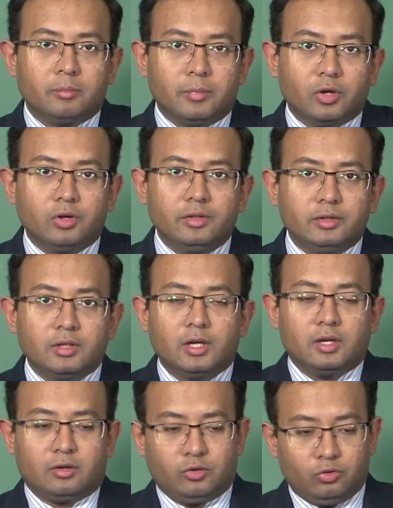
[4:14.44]
because
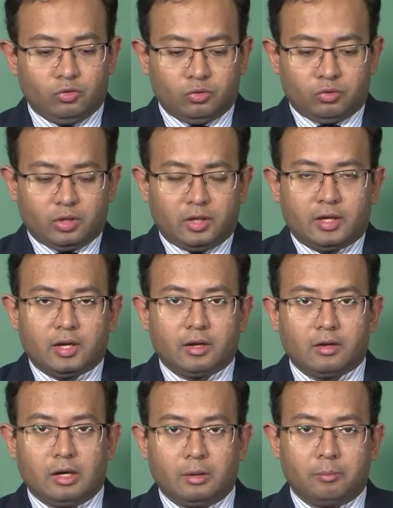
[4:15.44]
you
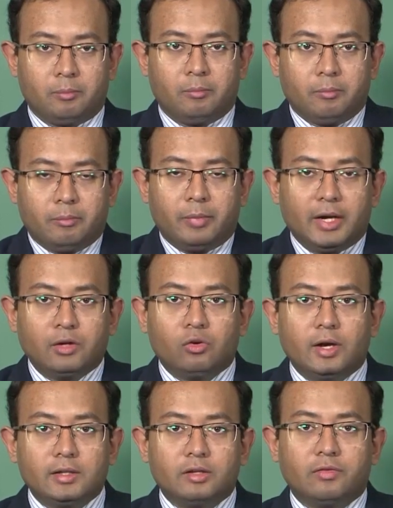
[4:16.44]
uh, bring
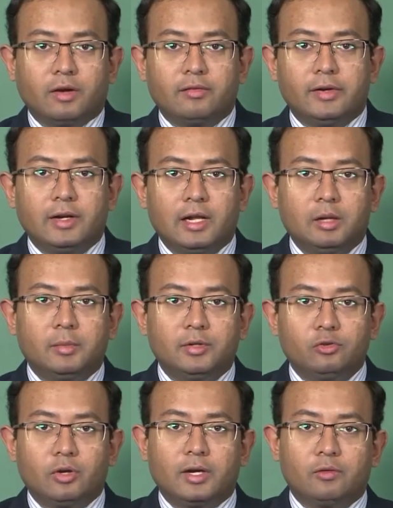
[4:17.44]
together 500
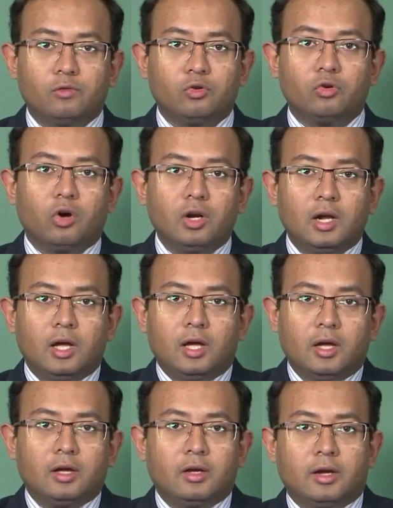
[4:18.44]
elements you get a phone call
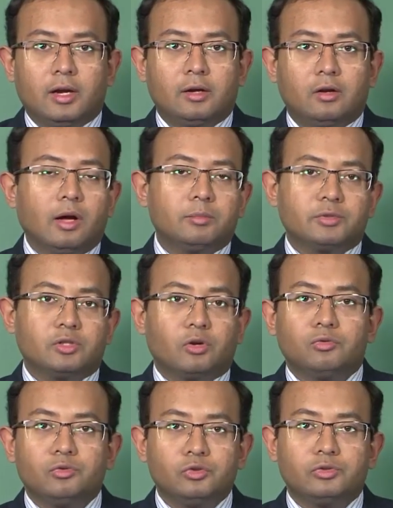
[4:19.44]
it comes
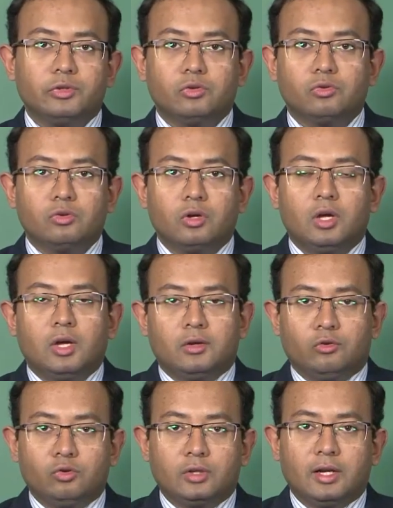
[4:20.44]
down to 0
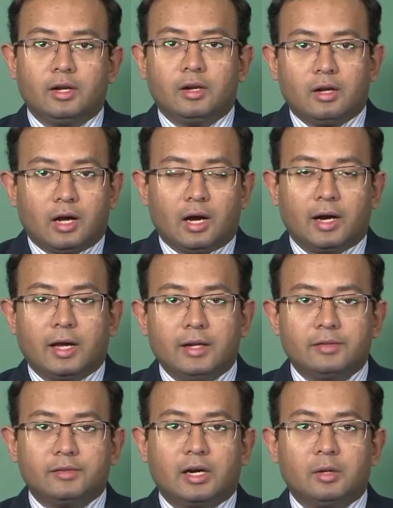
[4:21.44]
you then
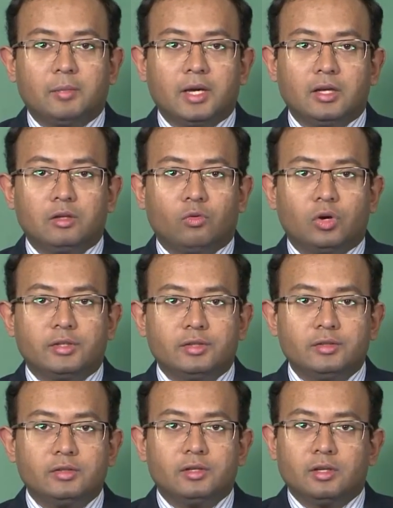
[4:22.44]
again start making the
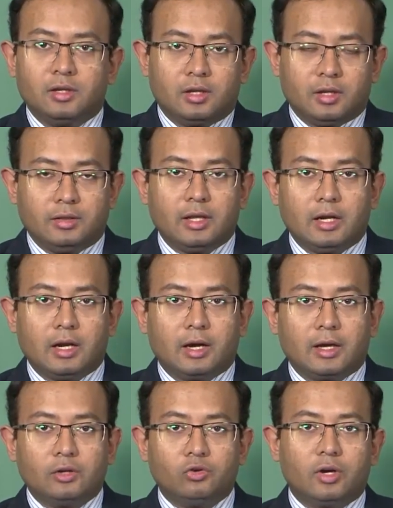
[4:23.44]
watches then
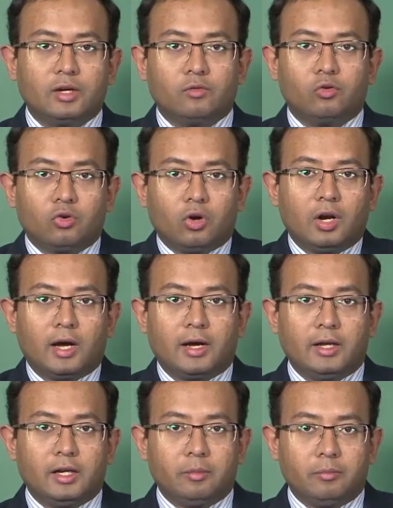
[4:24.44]
again you get a phone call
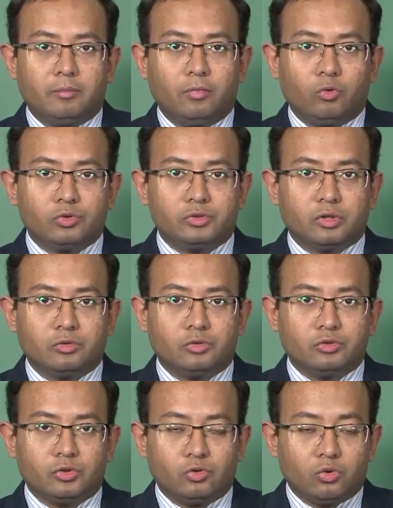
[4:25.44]
again it goes down
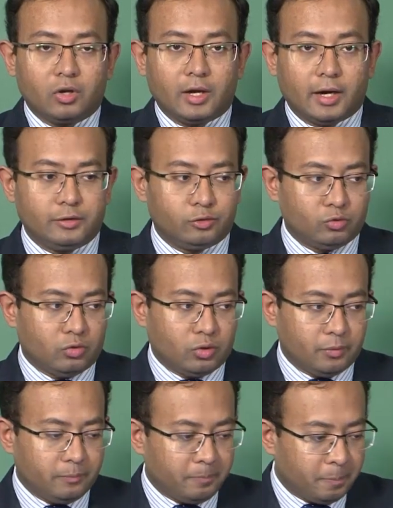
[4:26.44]
to 0 and so
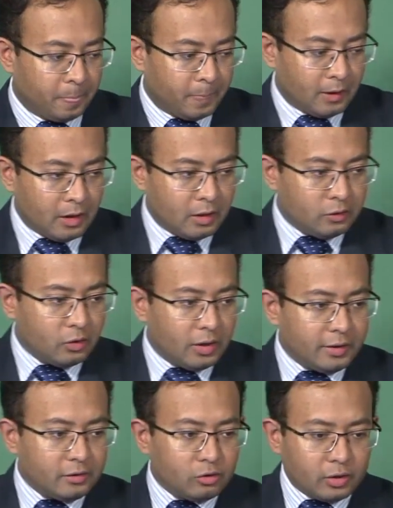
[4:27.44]
on. Now,
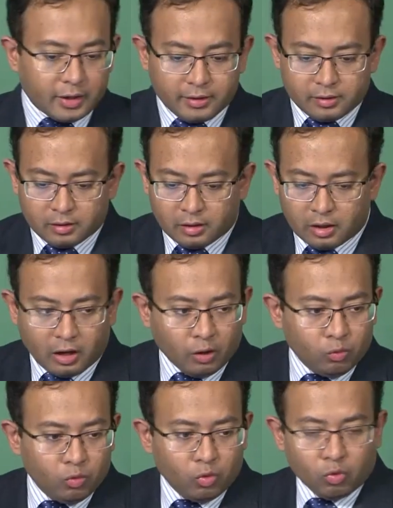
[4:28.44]
let us look at
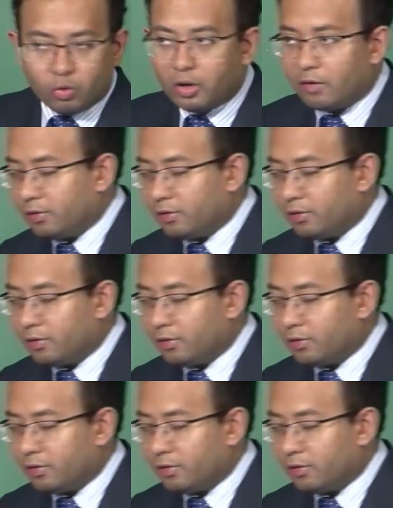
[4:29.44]
how Hora